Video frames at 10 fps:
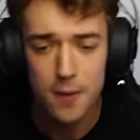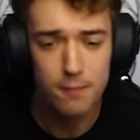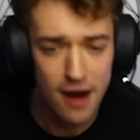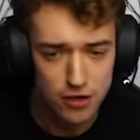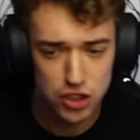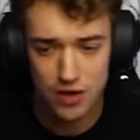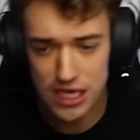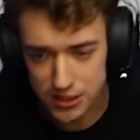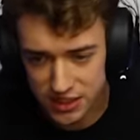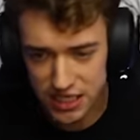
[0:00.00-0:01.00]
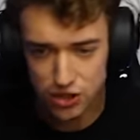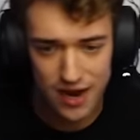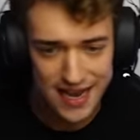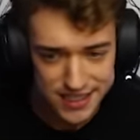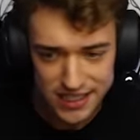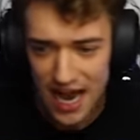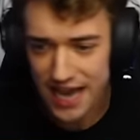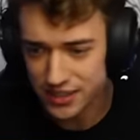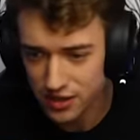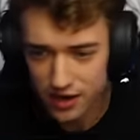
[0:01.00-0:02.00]
Very stressful situation,
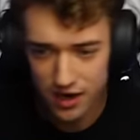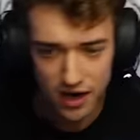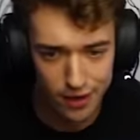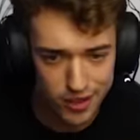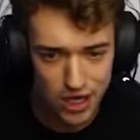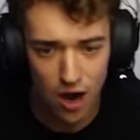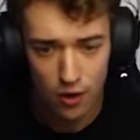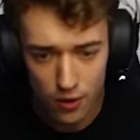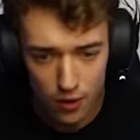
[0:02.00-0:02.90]
guys. Here we go.